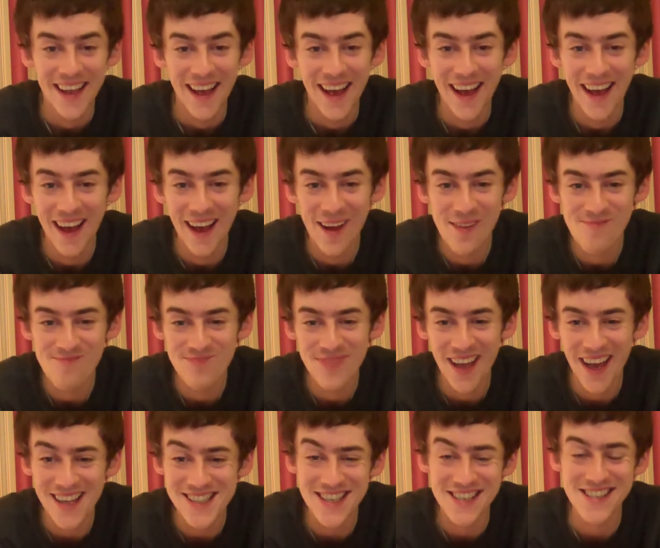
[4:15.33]

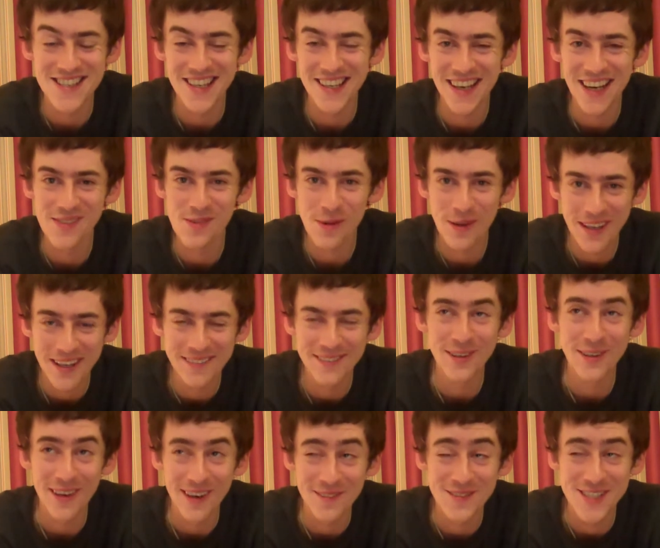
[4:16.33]
As I say, I will keep
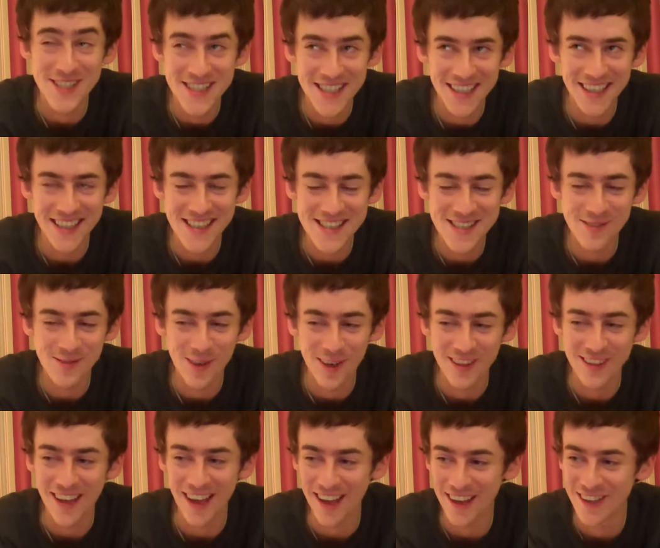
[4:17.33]
you up to date
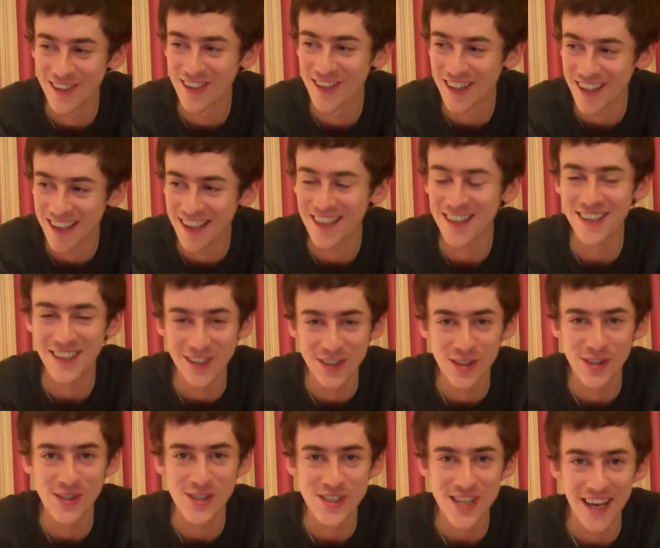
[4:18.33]
with how Lent
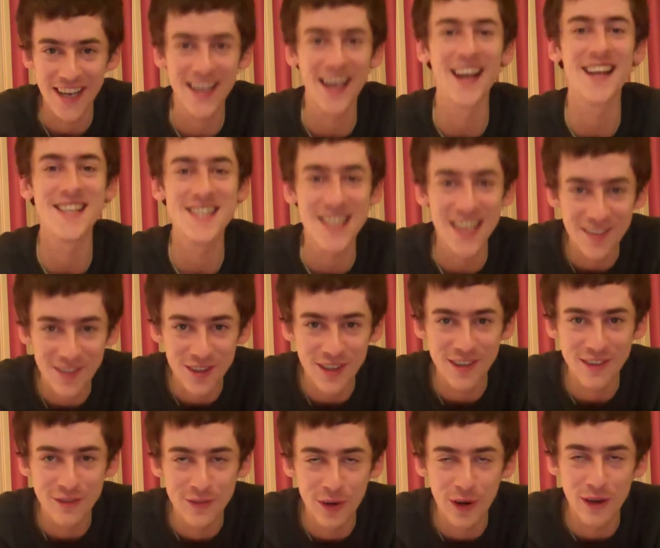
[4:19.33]
goes. I can't say I'm
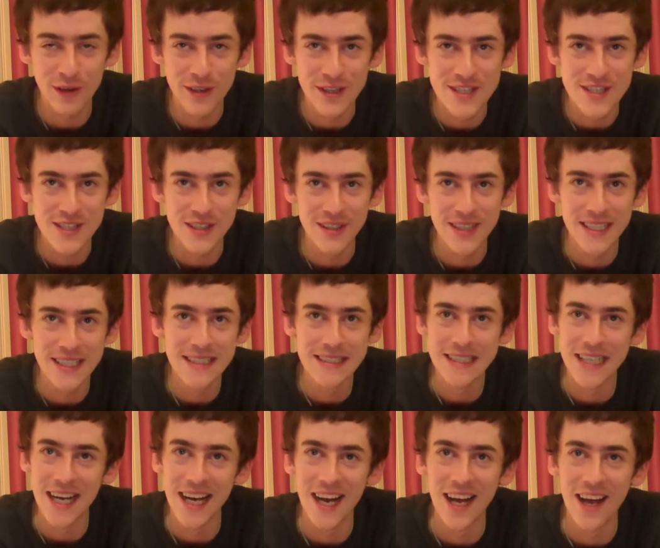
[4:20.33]
looking forward to it,
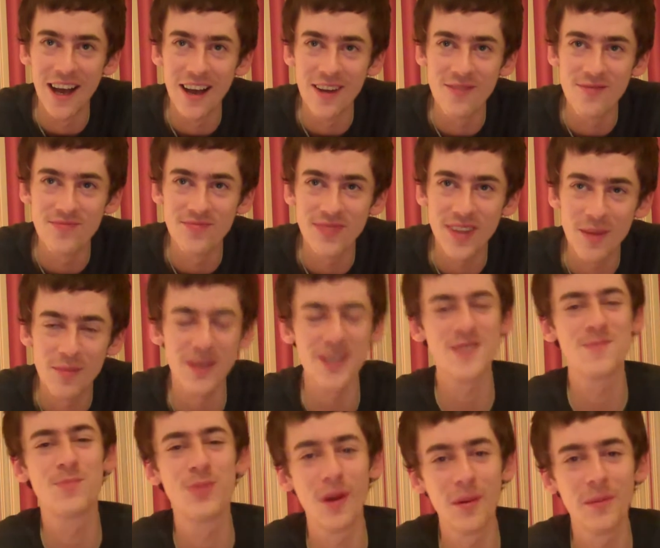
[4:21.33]
but
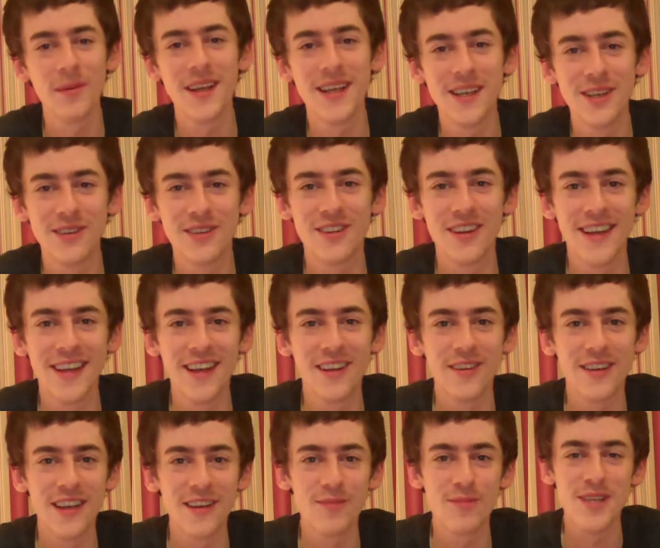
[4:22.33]
it's probably a good thing.
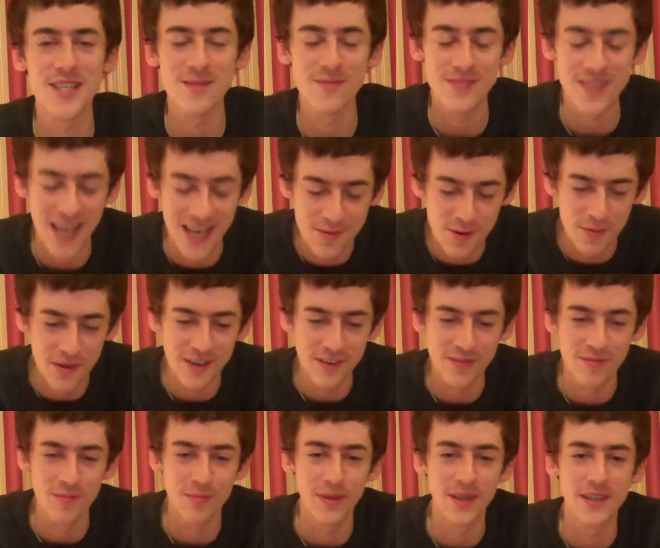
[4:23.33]
It'll give me some time away
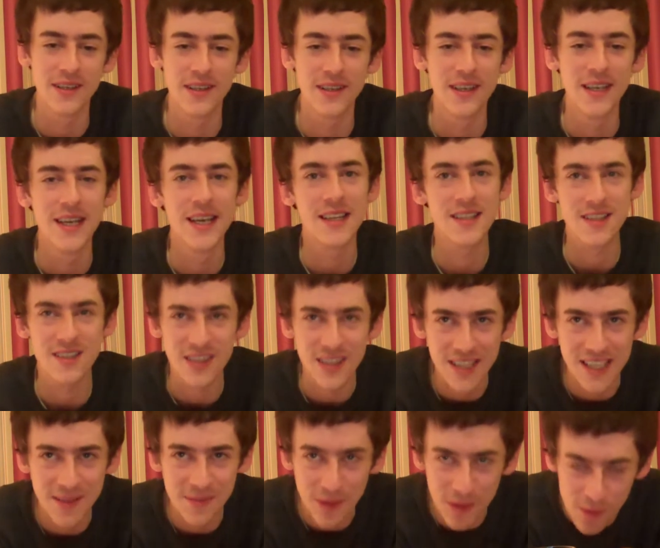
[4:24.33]
from beer to
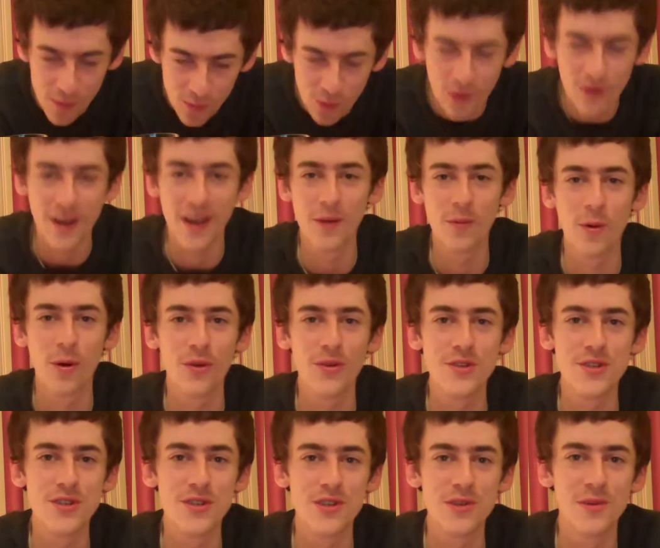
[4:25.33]
think about what I
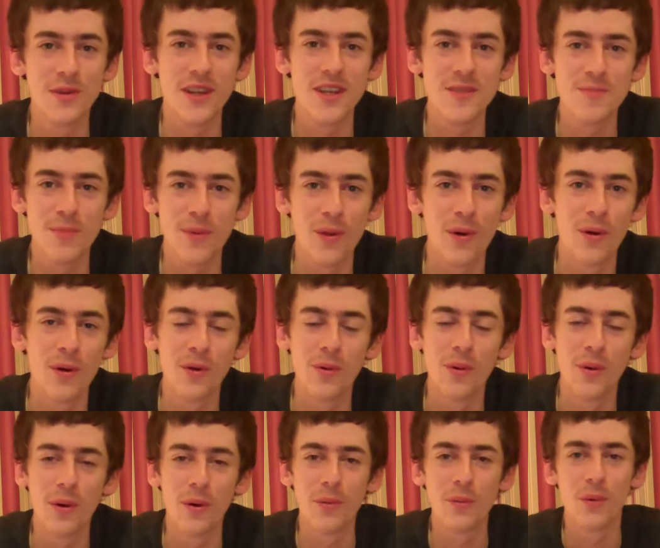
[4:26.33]
want to do with this blog,
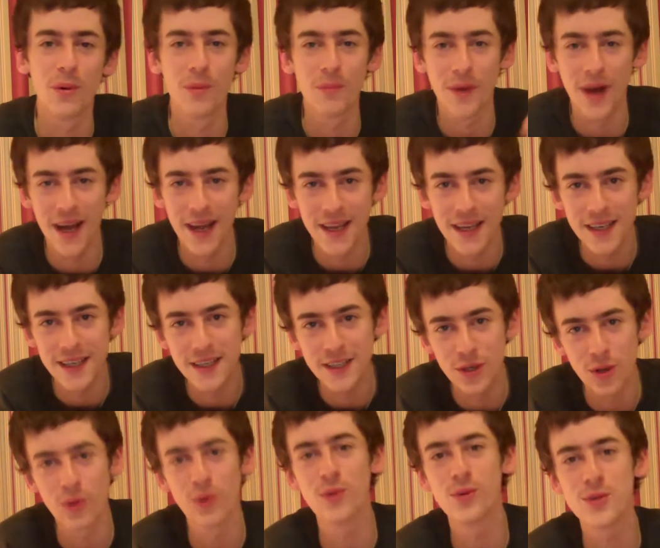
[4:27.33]
what my
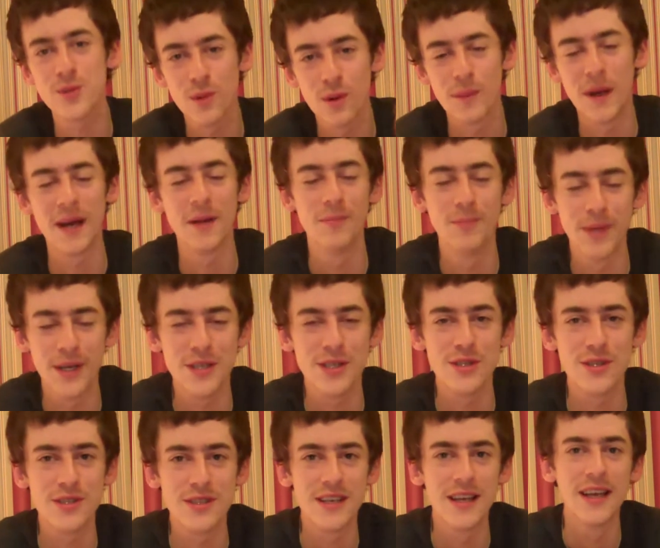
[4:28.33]
goals, what my
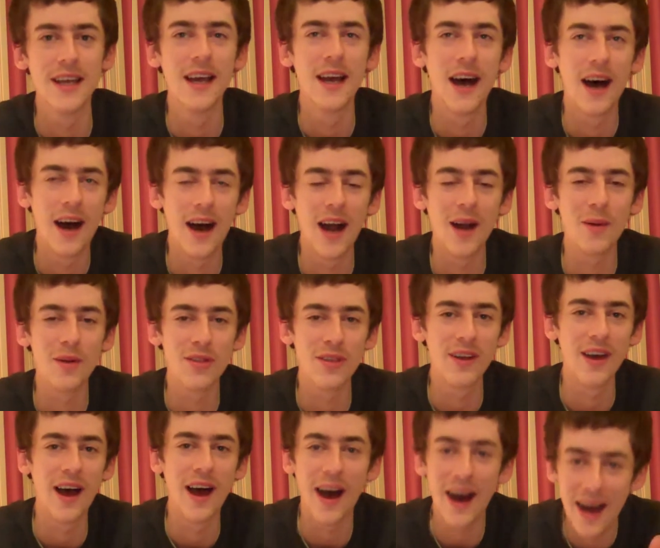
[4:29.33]
ambitions are with
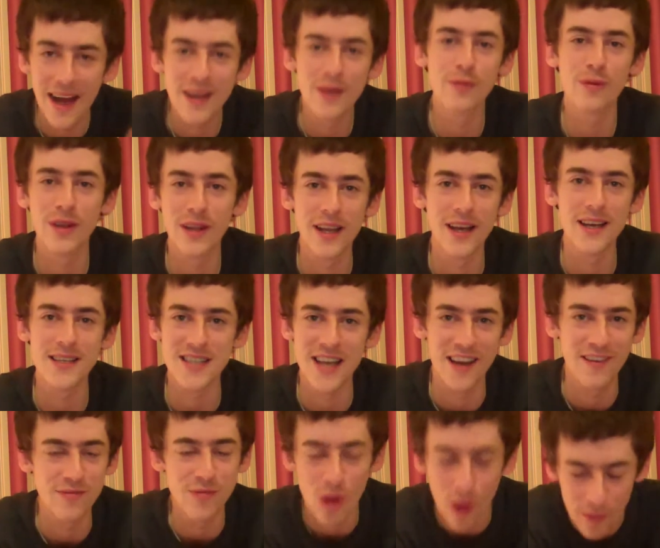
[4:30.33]
it. I realise
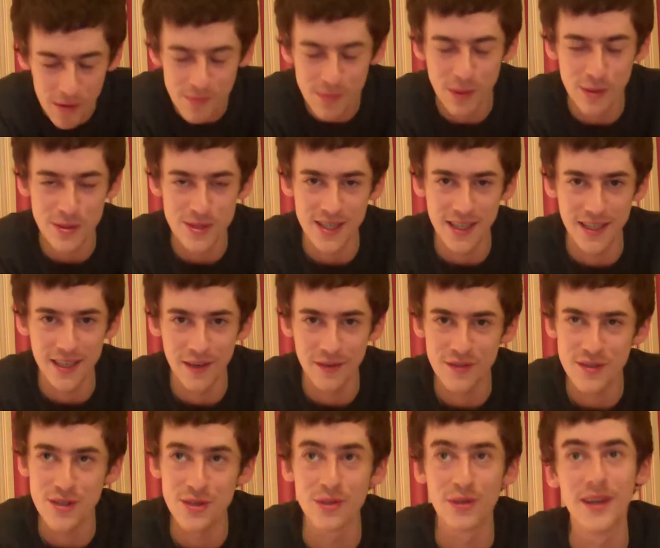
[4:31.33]
I've not been posting
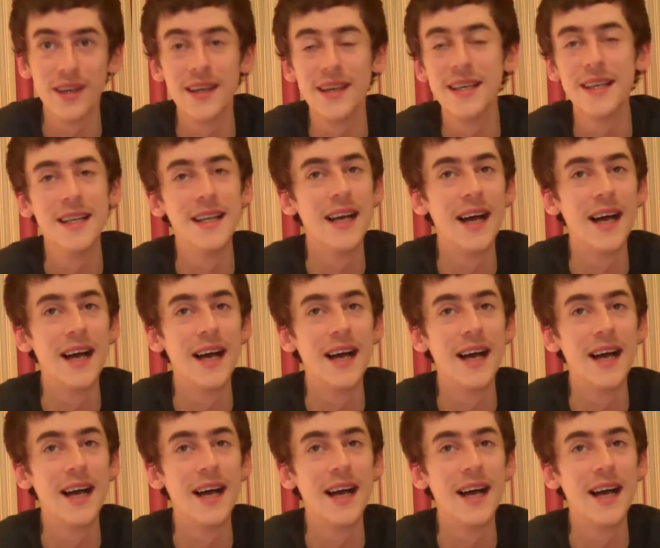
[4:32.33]
enough to it.